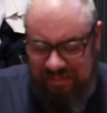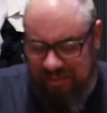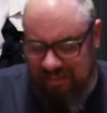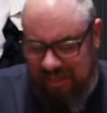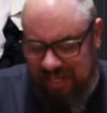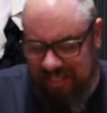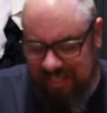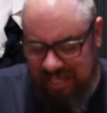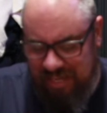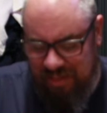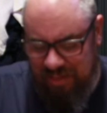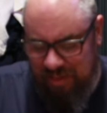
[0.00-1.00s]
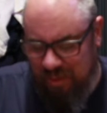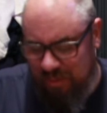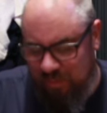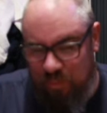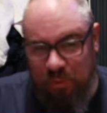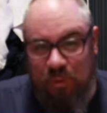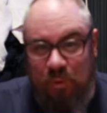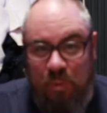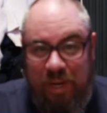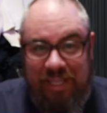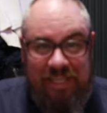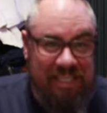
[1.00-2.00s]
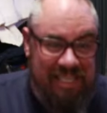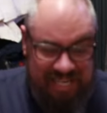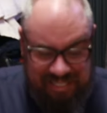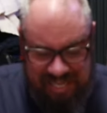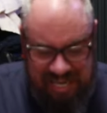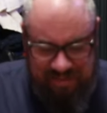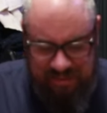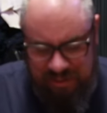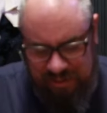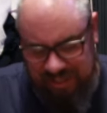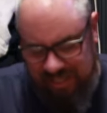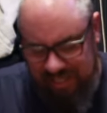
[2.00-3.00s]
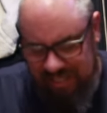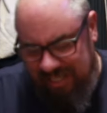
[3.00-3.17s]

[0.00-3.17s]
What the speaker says: some things that I thought would go well in the tanks that I've got,